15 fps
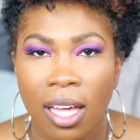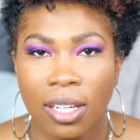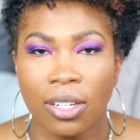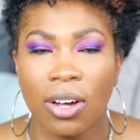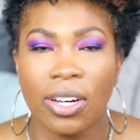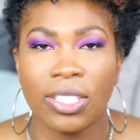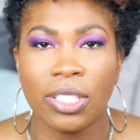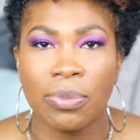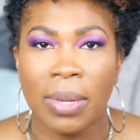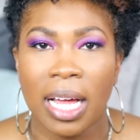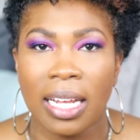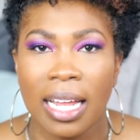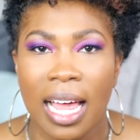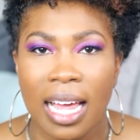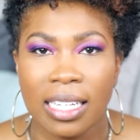and also
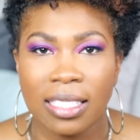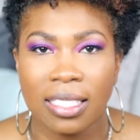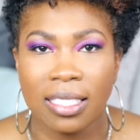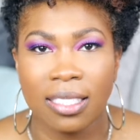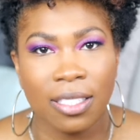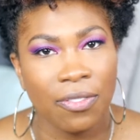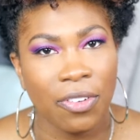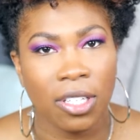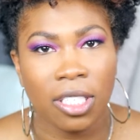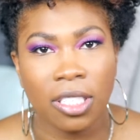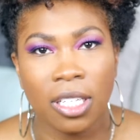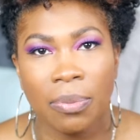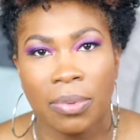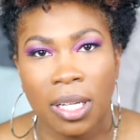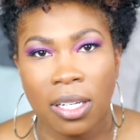my lashes to finish
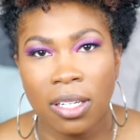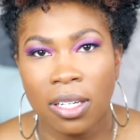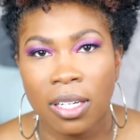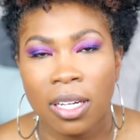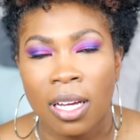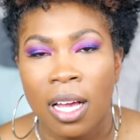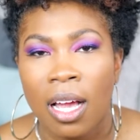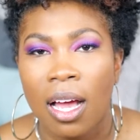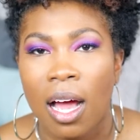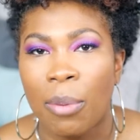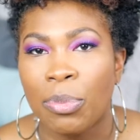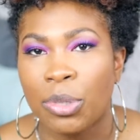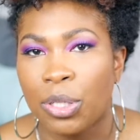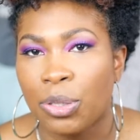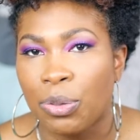up the look. I'm
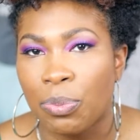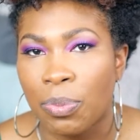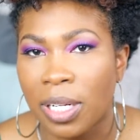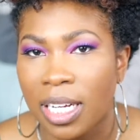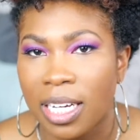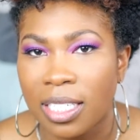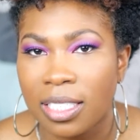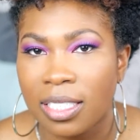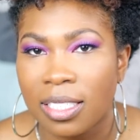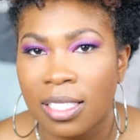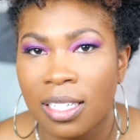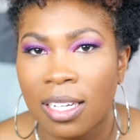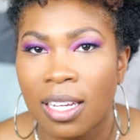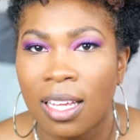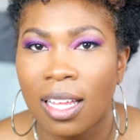gonna do blush,
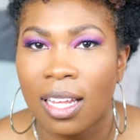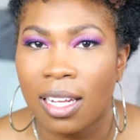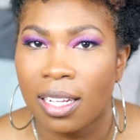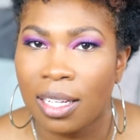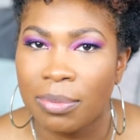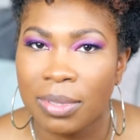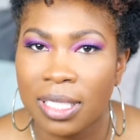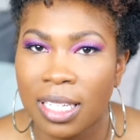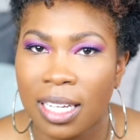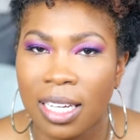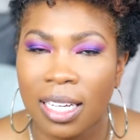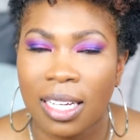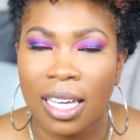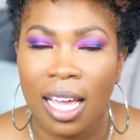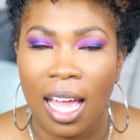
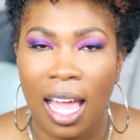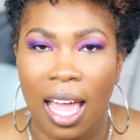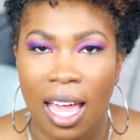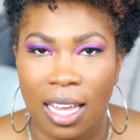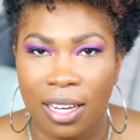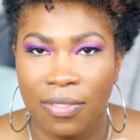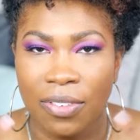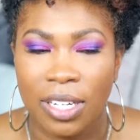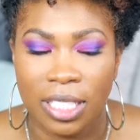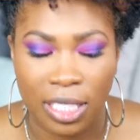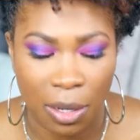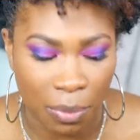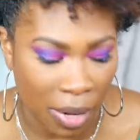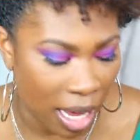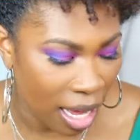lipstick, and finish
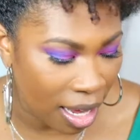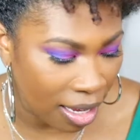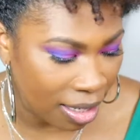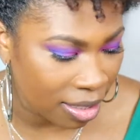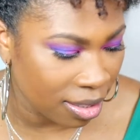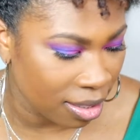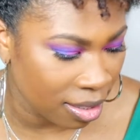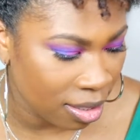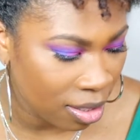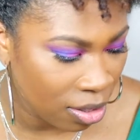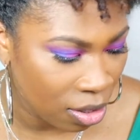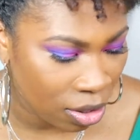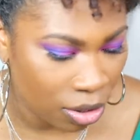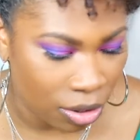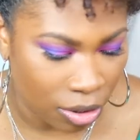up my eyes.
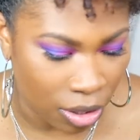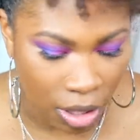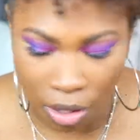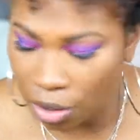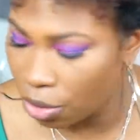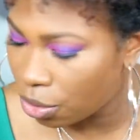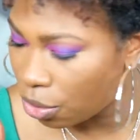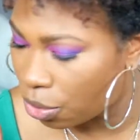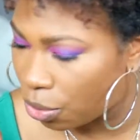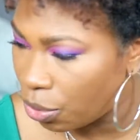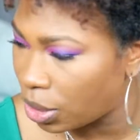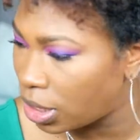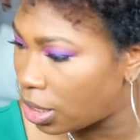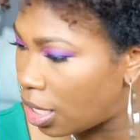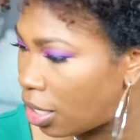So,
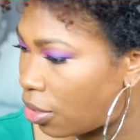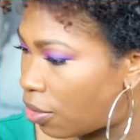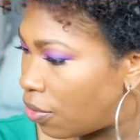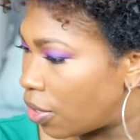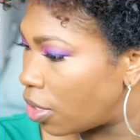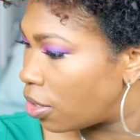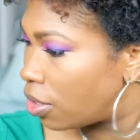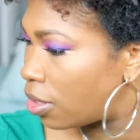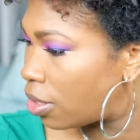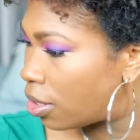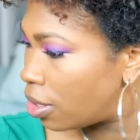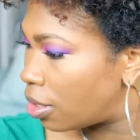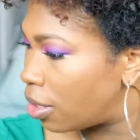what should I do first?